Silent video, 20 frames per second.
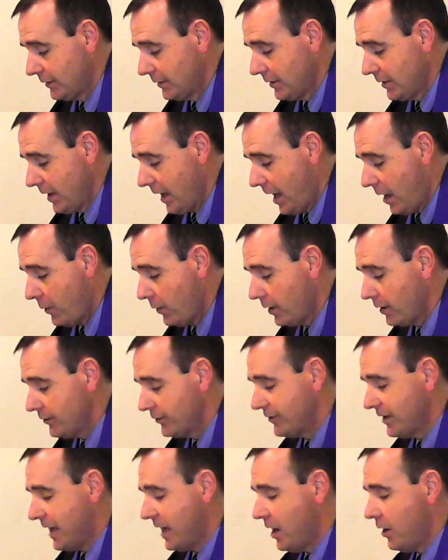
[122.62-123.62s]
how it is
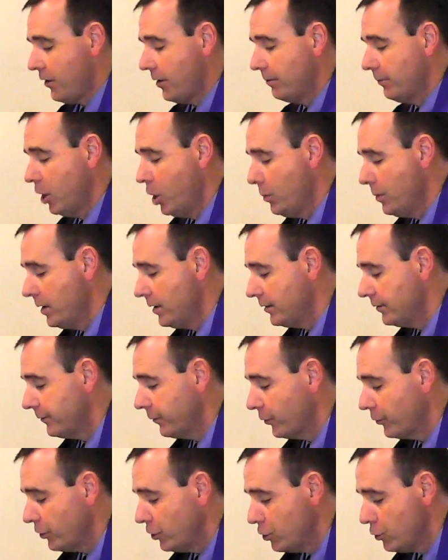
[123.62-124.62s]
now the moment
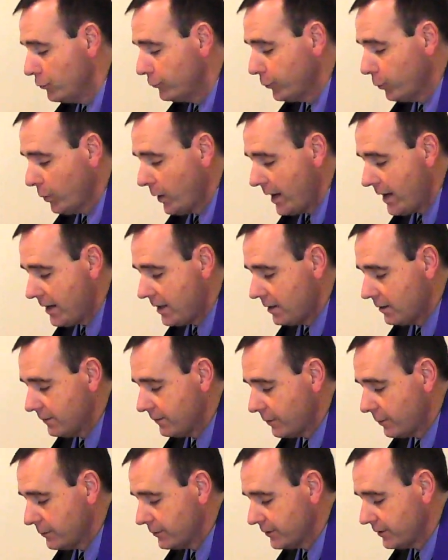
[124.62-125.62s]
for you to wake
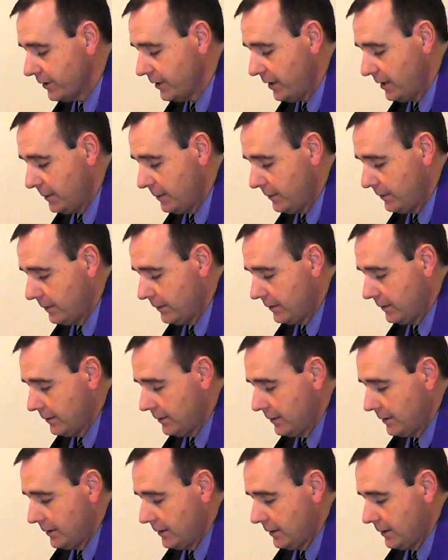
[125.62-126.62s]
from sleep.
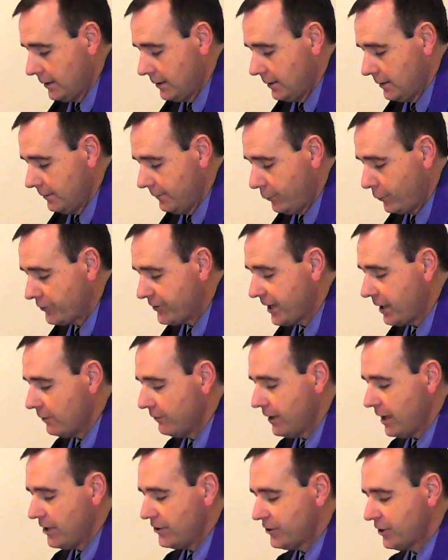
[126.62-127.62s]
For
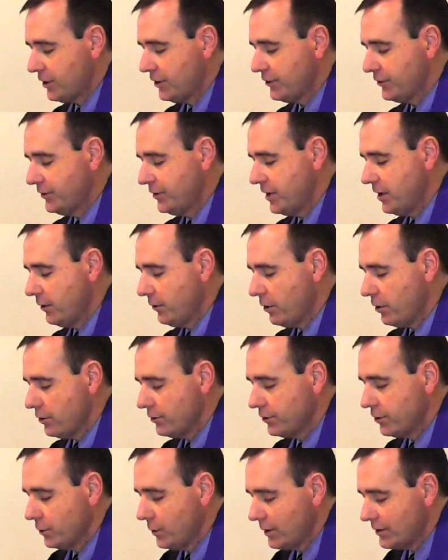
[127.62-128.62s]
salvation is nearer
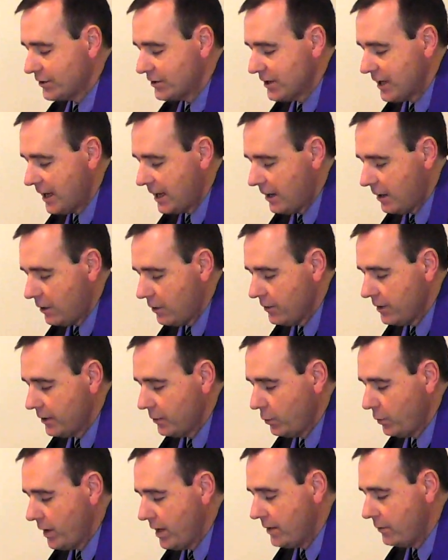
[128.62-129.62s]
to us now
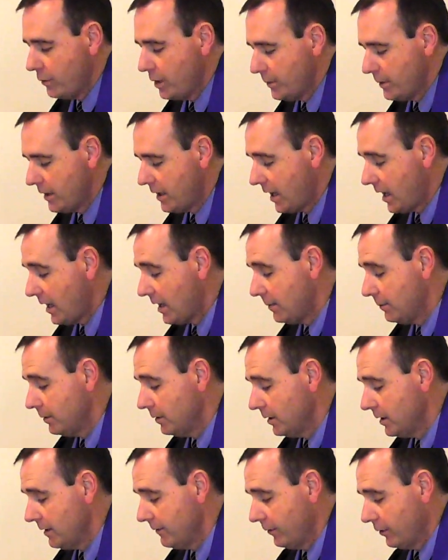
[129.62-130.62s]
than when we became
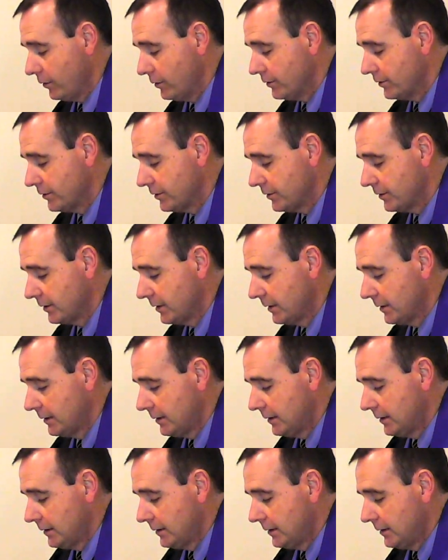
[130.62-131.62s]
believers.
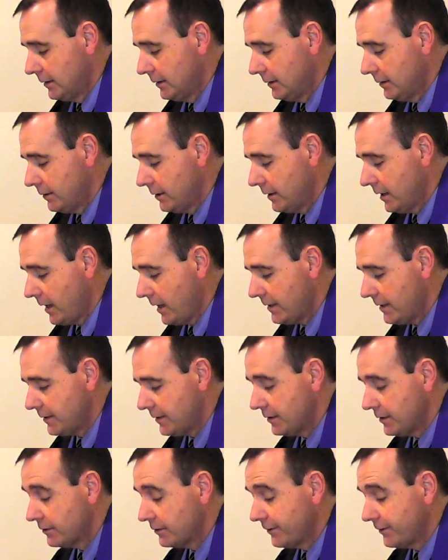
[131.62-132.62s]
The night
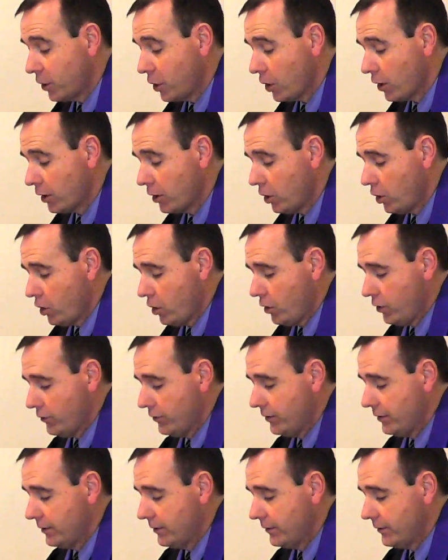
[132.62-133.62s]
is far
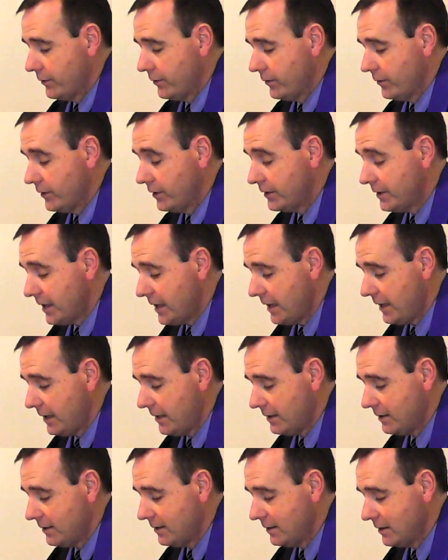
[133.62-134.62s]
gone, the
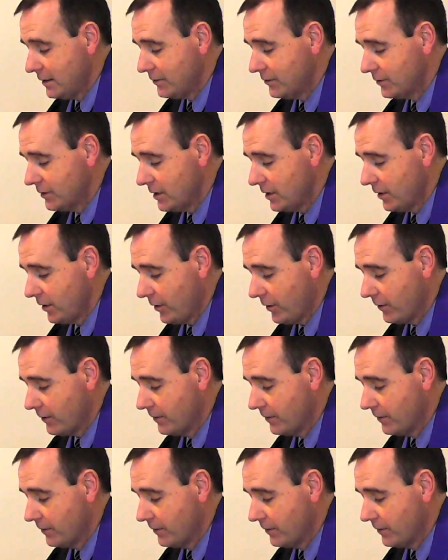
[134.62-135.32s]
day is near.